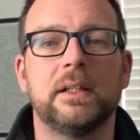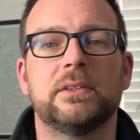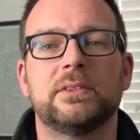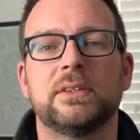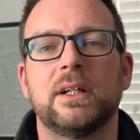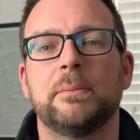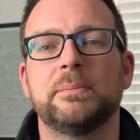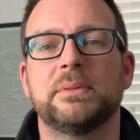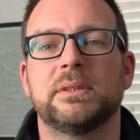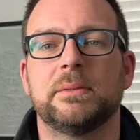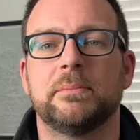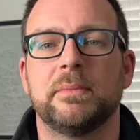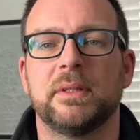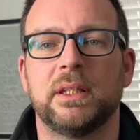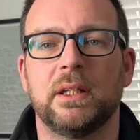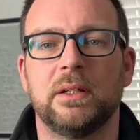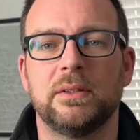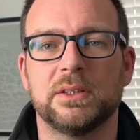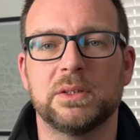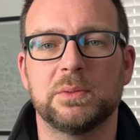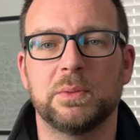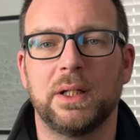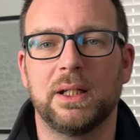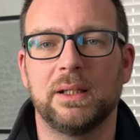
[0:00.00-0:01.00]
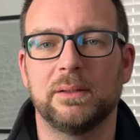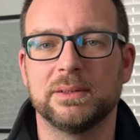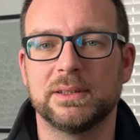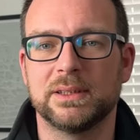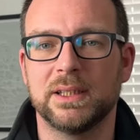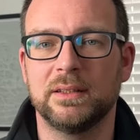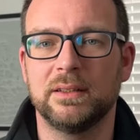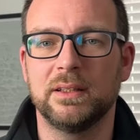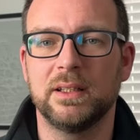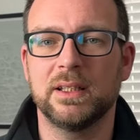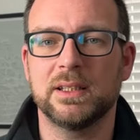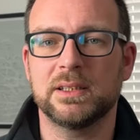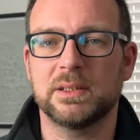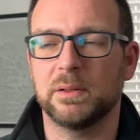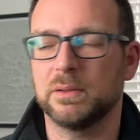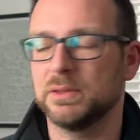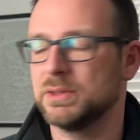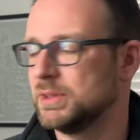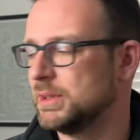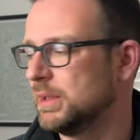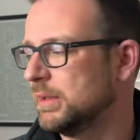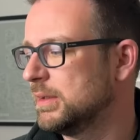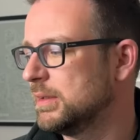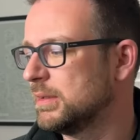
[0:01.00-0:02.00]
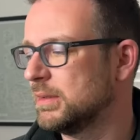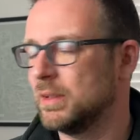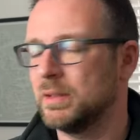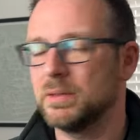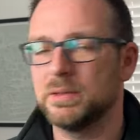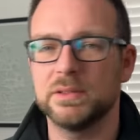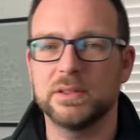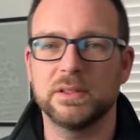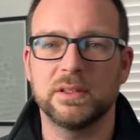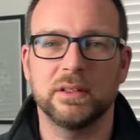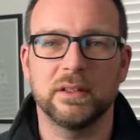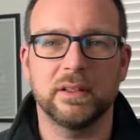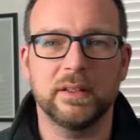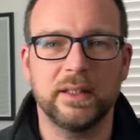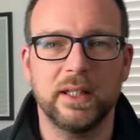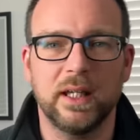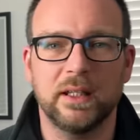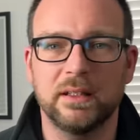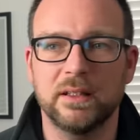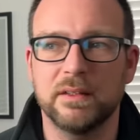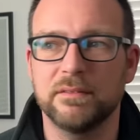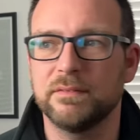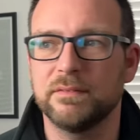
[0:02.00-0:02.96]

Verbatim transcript: grab some of those while I was in there, so I'll show you those at the end of the